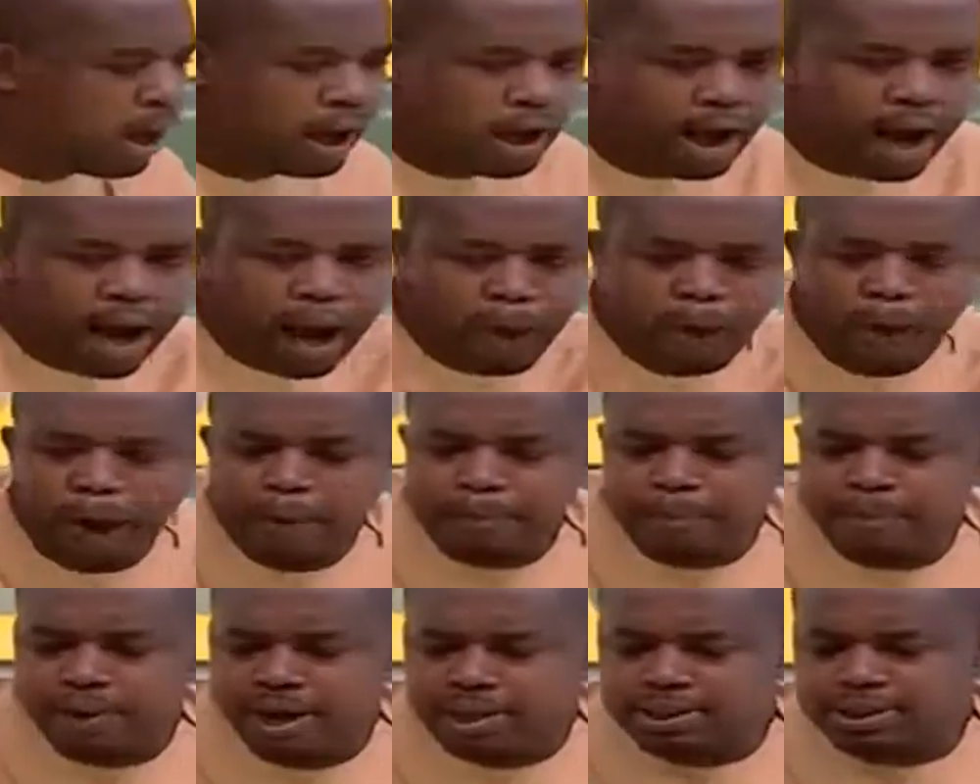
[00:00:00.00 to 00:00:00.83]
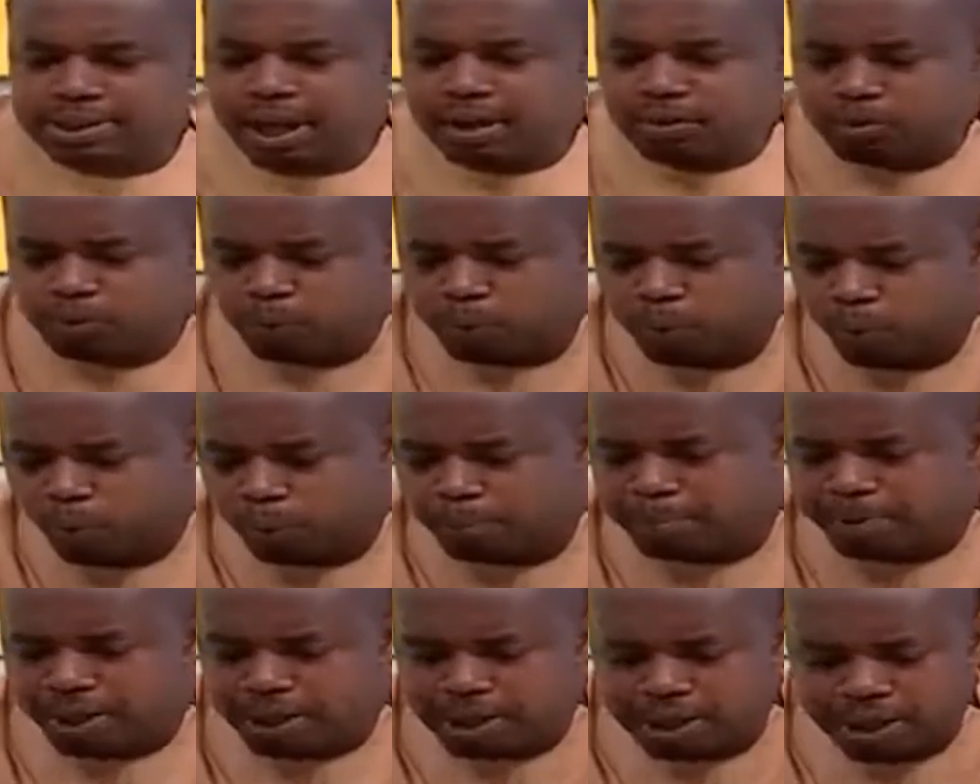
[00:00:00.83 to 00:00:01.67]
Our president who
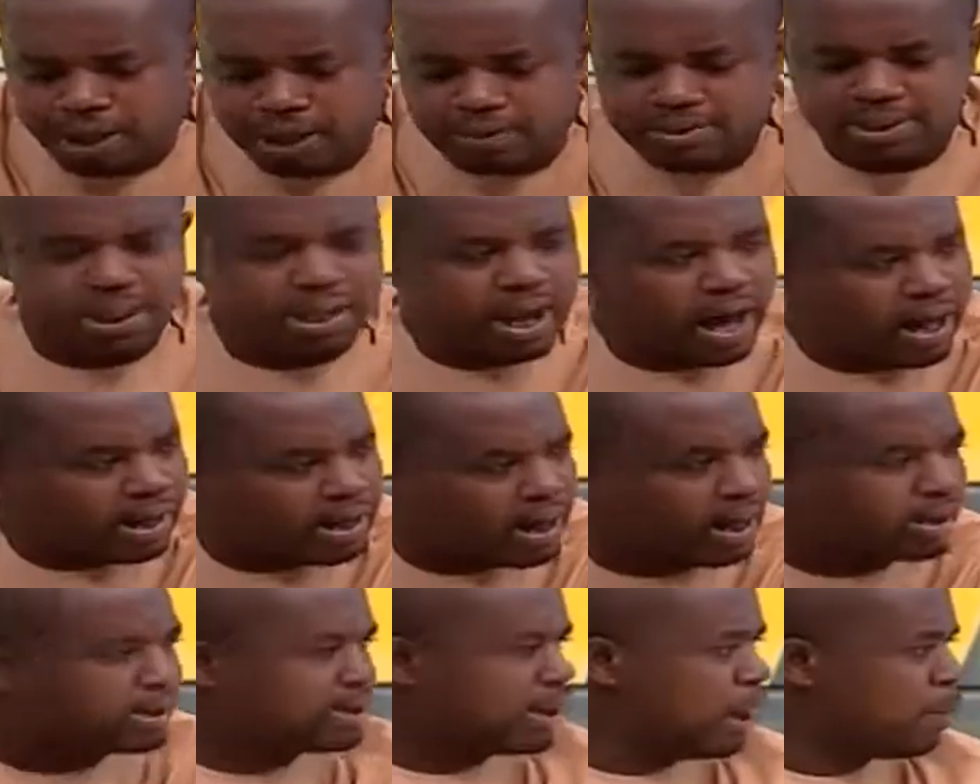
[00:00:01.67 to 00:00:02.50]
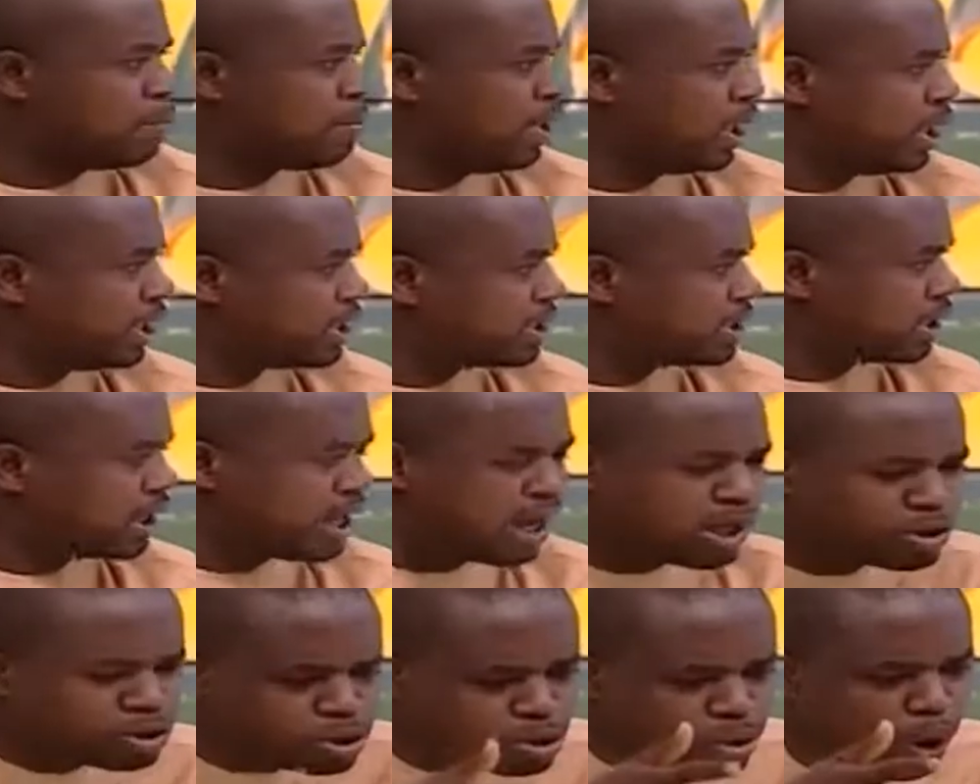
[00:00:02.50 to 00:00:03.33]
believes Energy, in accountability
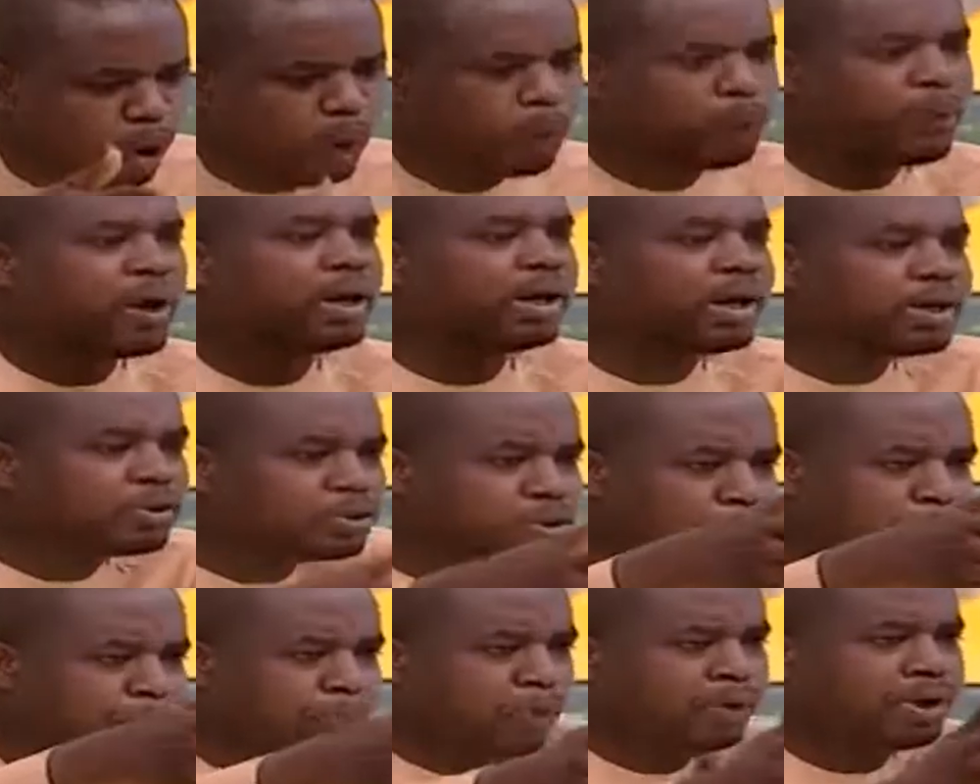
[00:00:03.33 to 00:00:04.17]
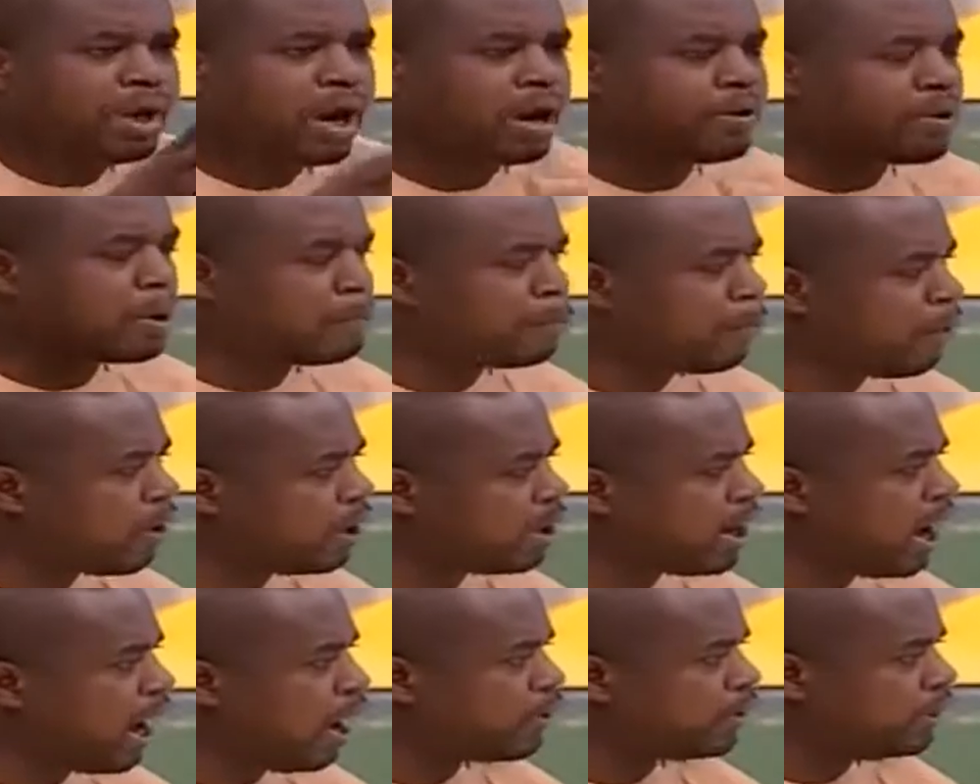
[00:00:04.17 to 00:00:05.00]
is not willing to put the
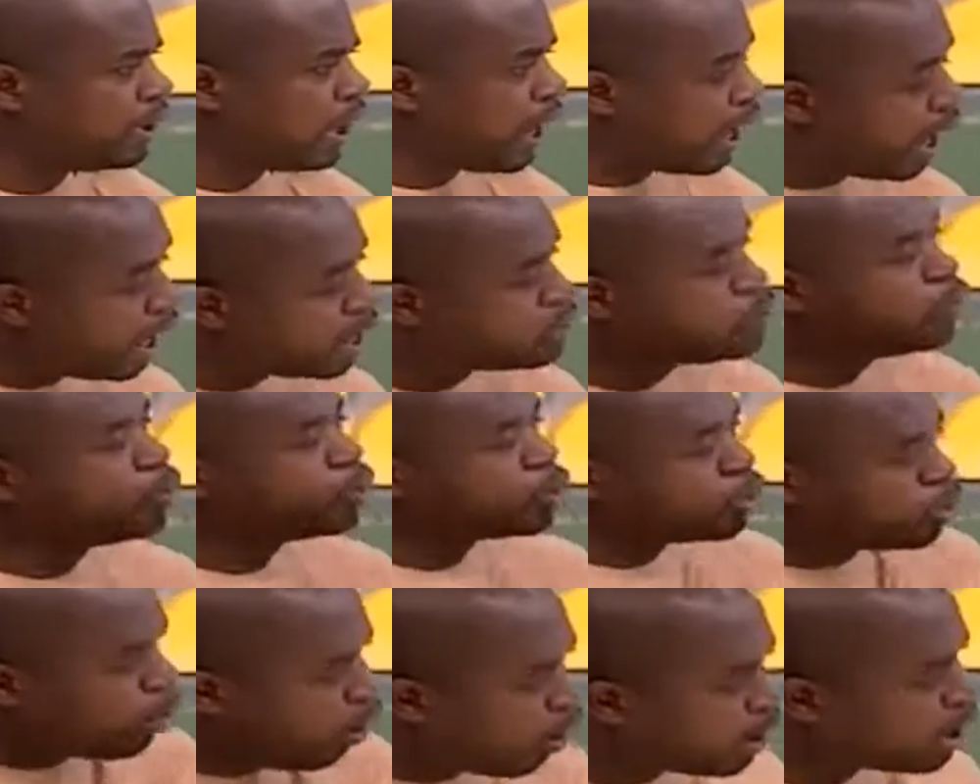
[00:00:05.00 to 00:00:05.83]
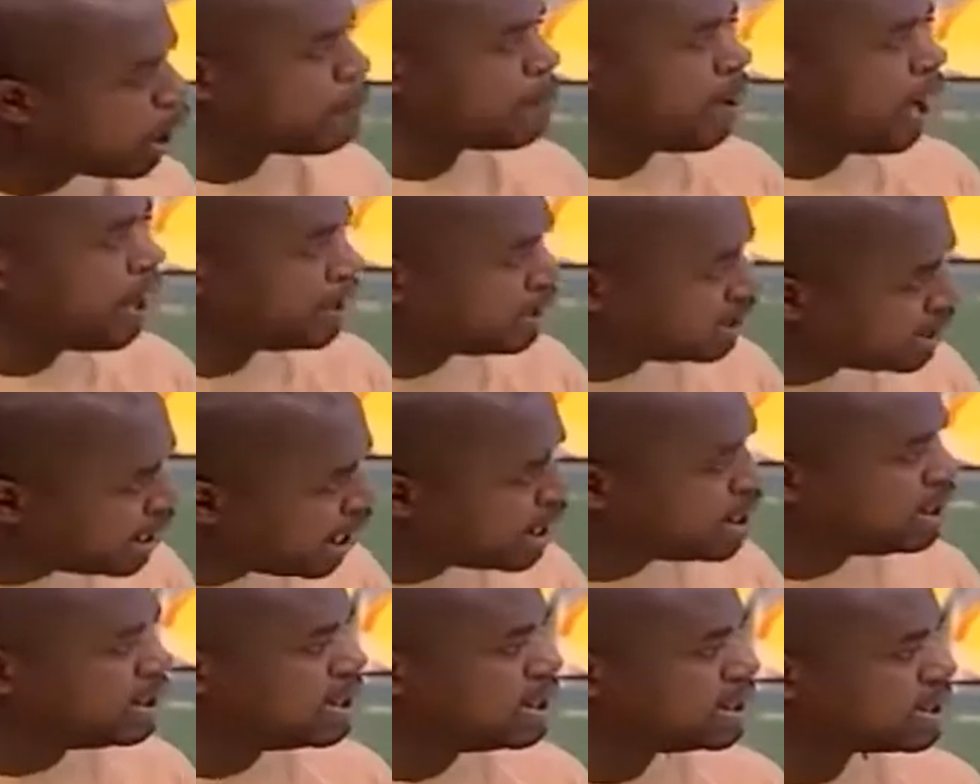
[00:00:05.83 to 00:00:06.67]
report out. And, then we'll and you talk about the, the
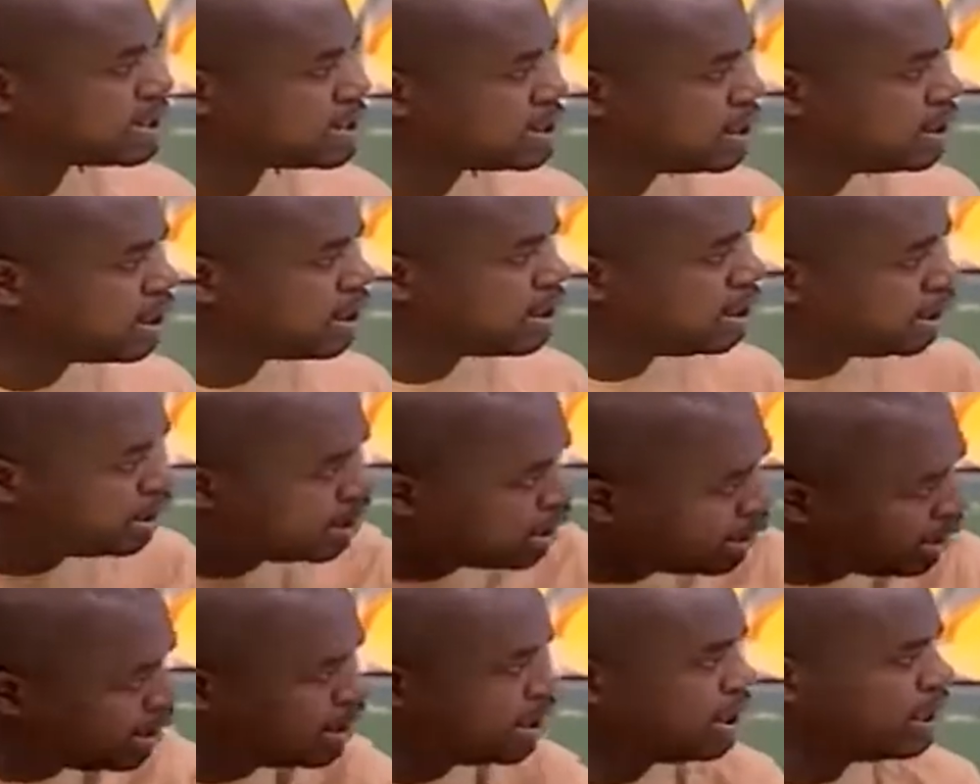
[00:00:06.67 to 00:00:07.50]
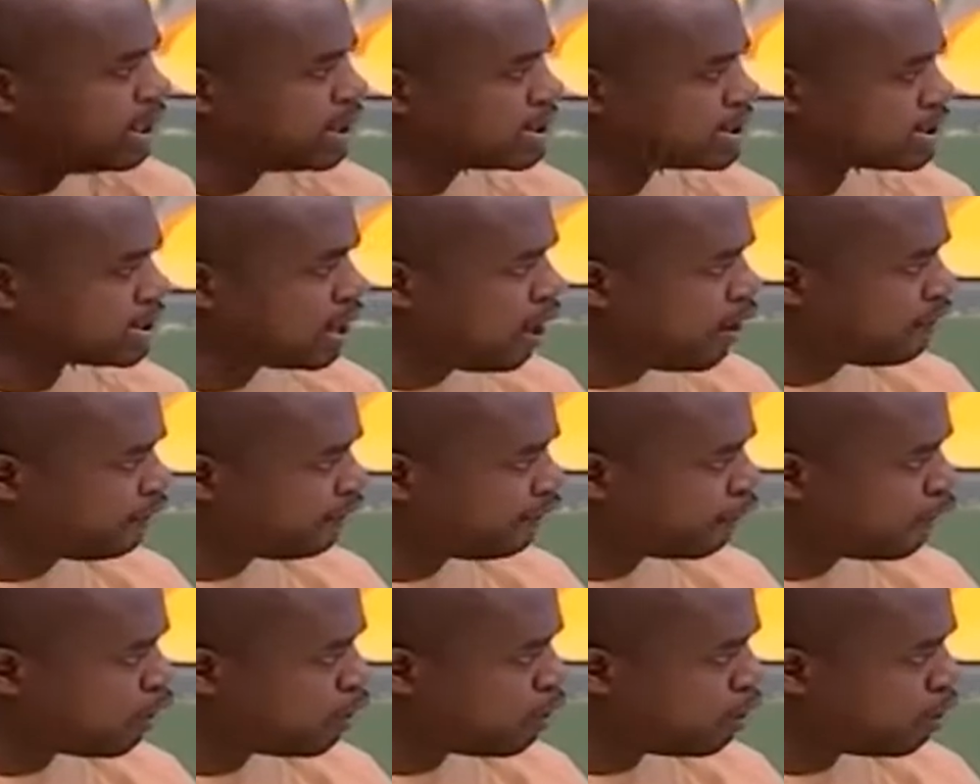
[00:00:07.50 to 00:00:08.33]
NDC issue. leading itself.
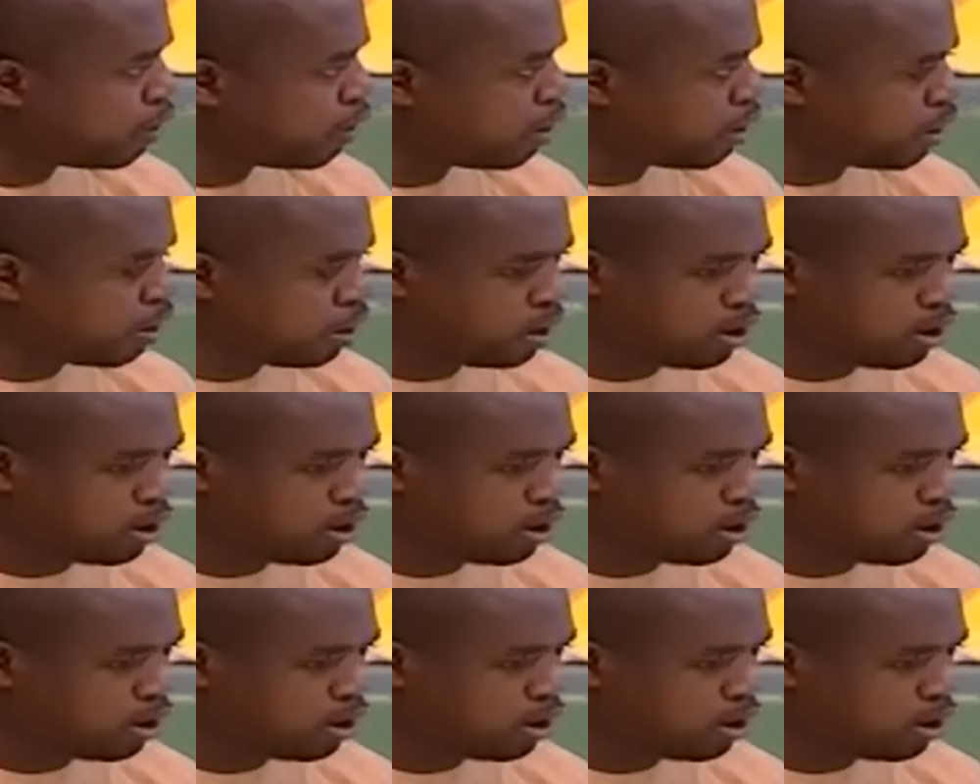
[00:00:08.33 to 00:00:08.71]
Okay.